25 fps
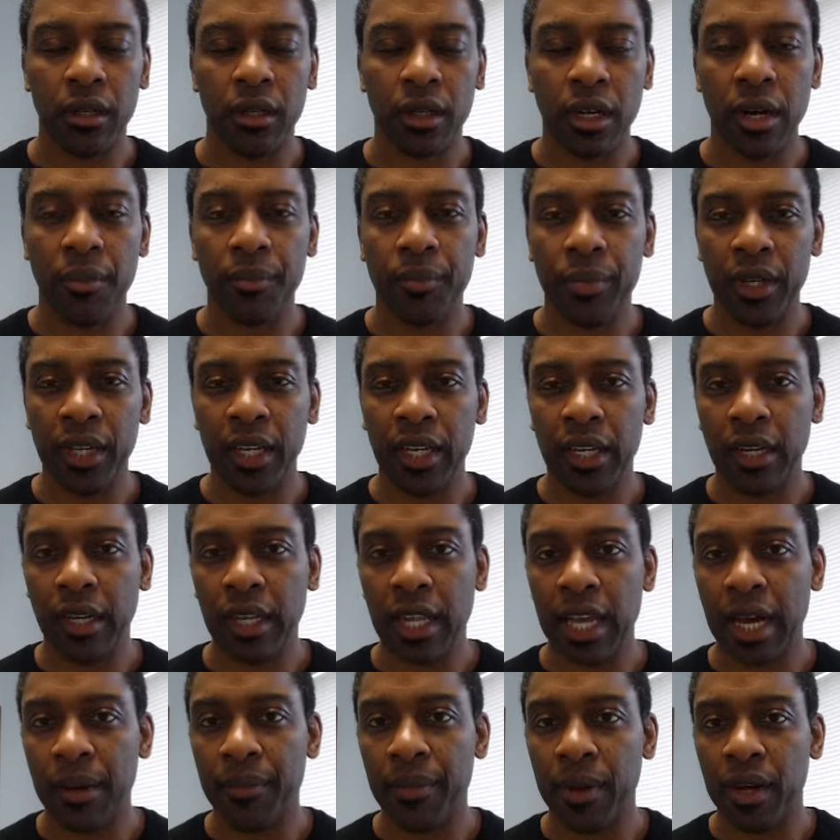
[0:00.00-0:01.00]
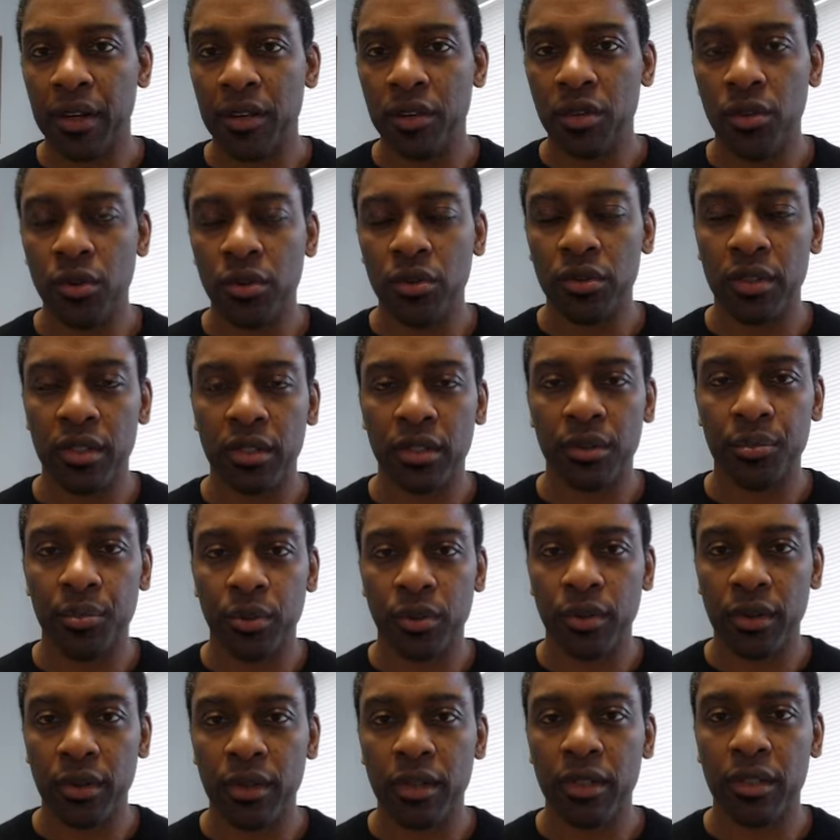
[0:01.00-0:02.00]
company in the lab I use is
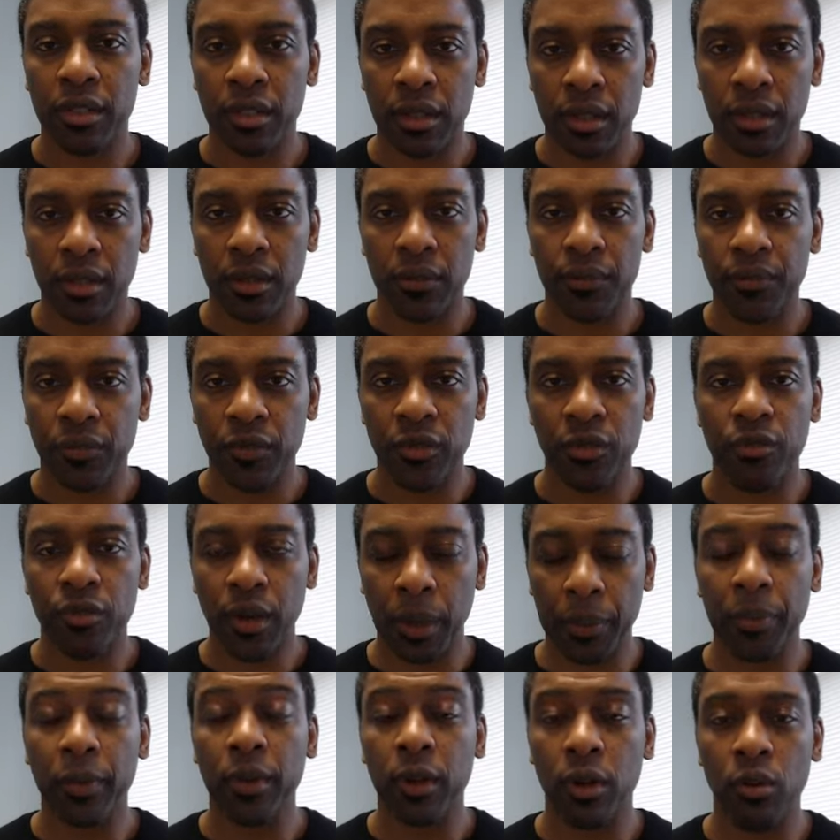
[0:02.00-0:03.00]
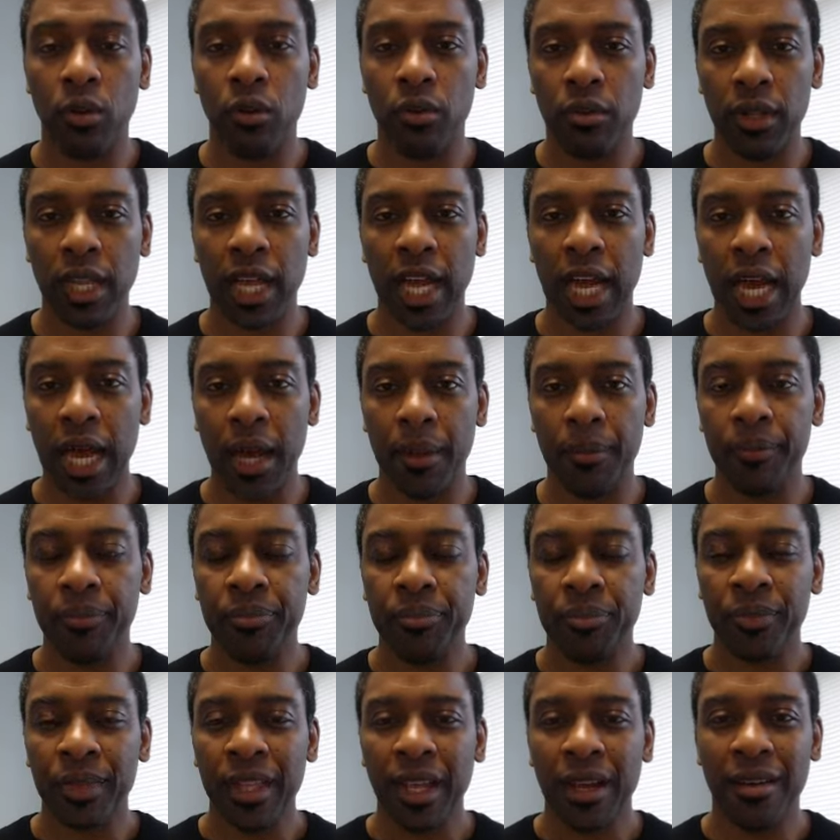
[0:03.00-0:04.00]
a reputable lab,
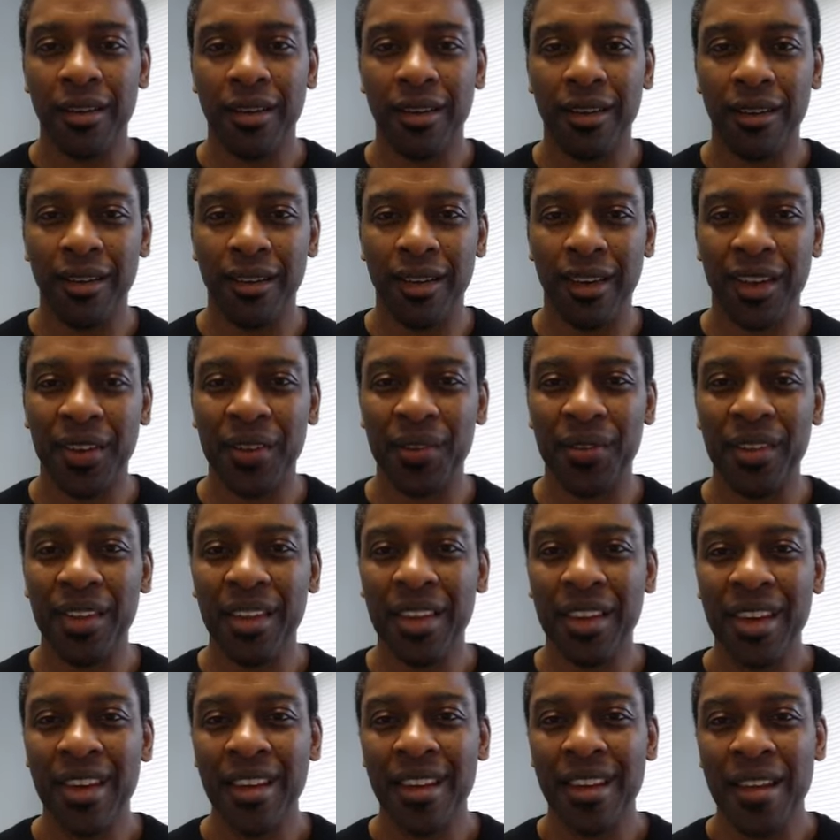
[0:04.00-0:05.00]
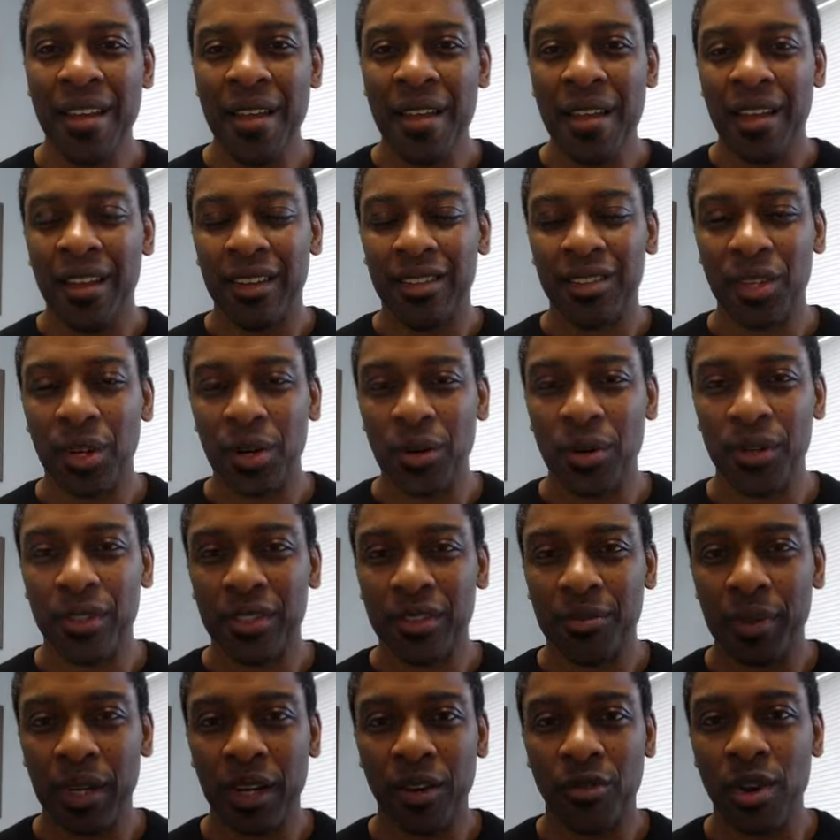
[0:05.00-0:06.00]
and so
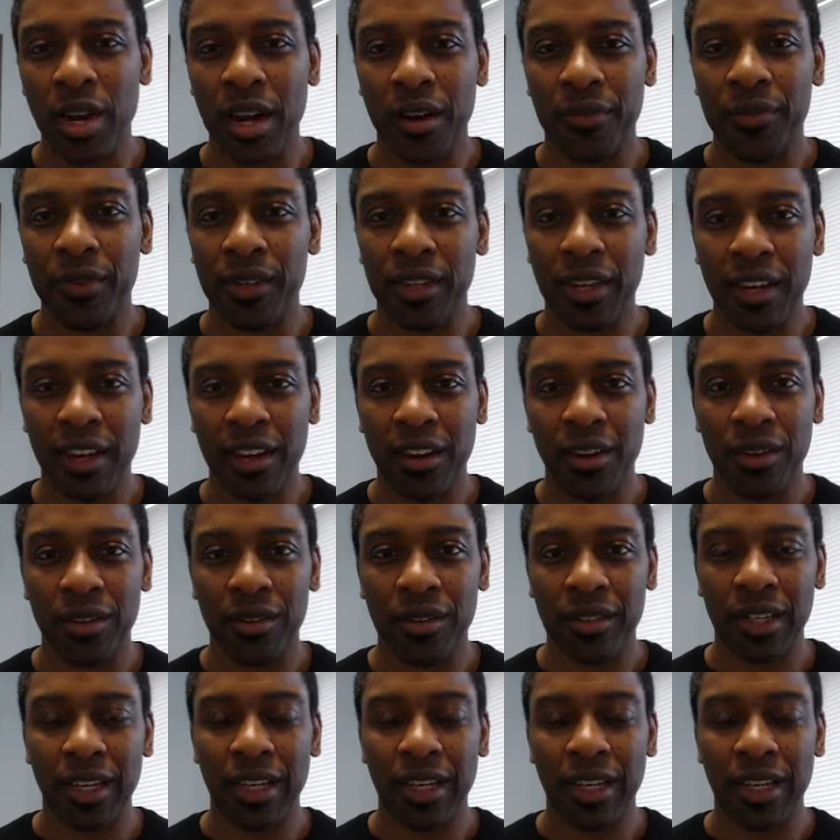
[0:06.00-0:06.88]
it's been around for years.